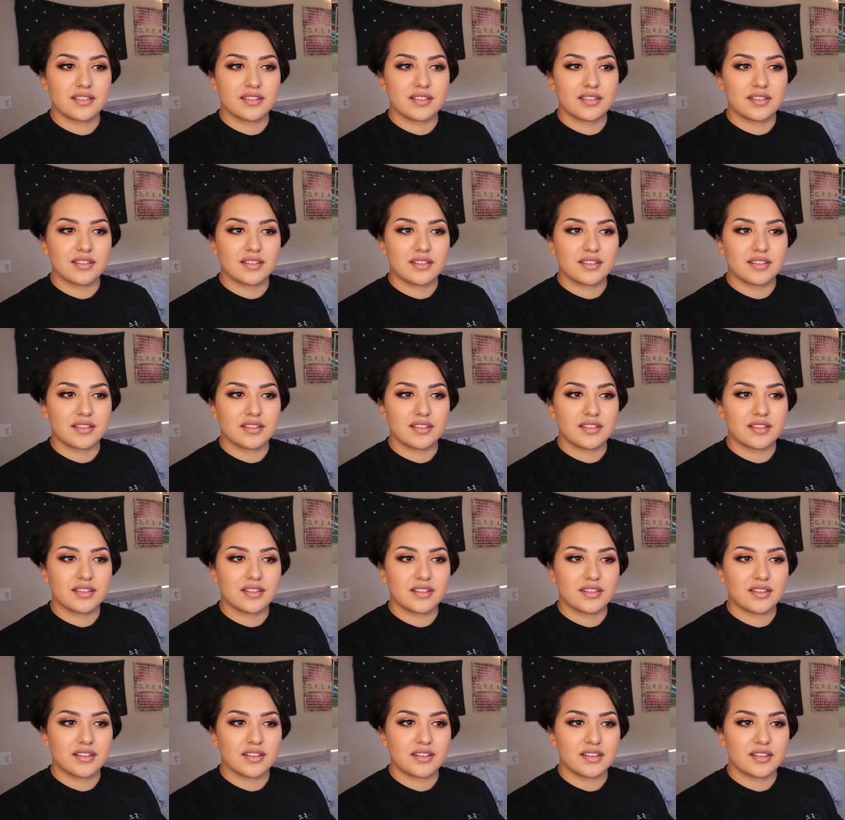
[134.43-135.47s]

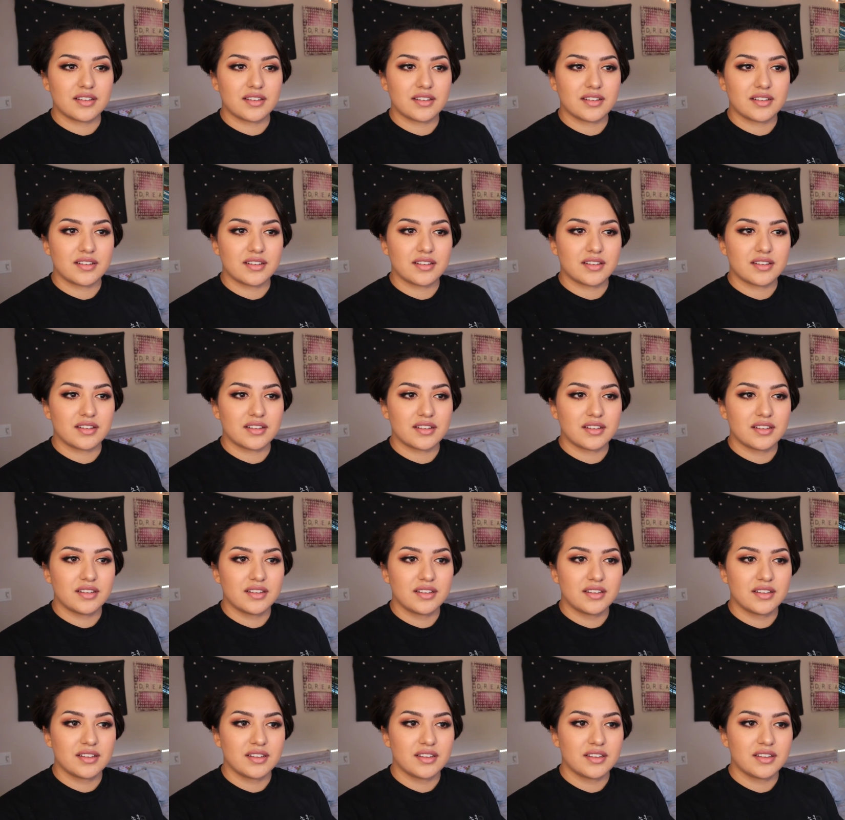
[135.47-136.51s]

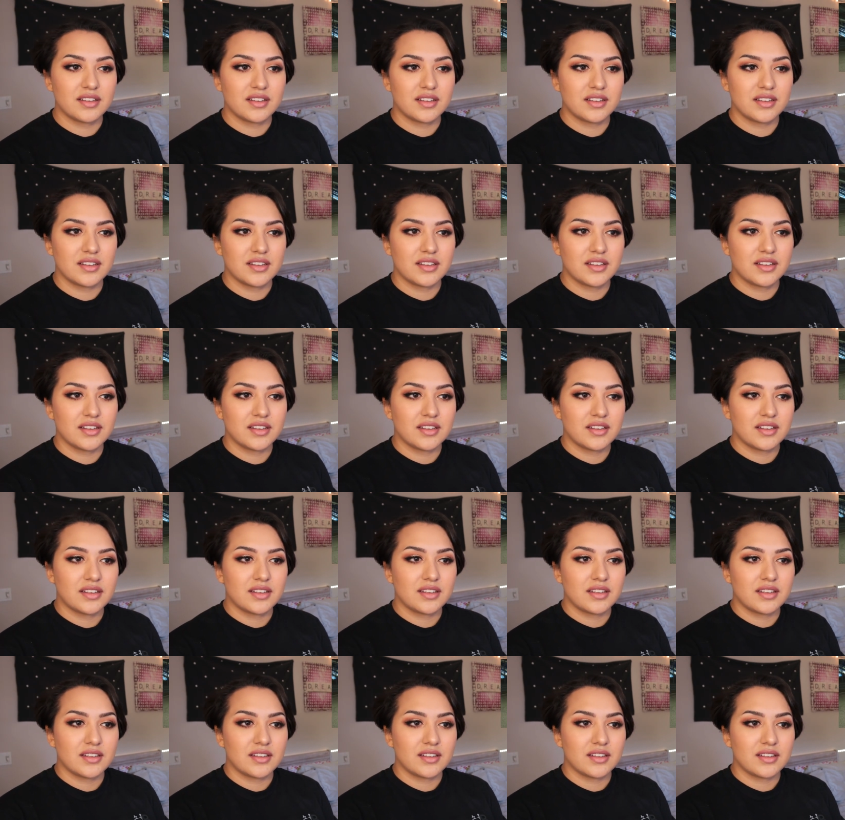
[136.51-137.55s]

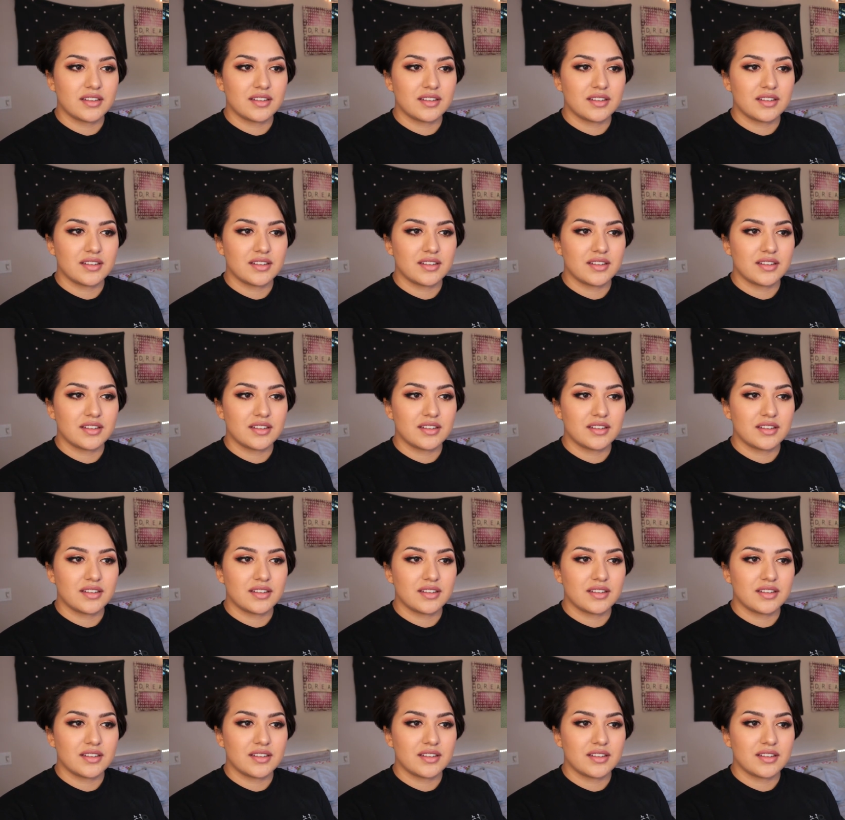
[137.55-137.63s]
Nobody speaks.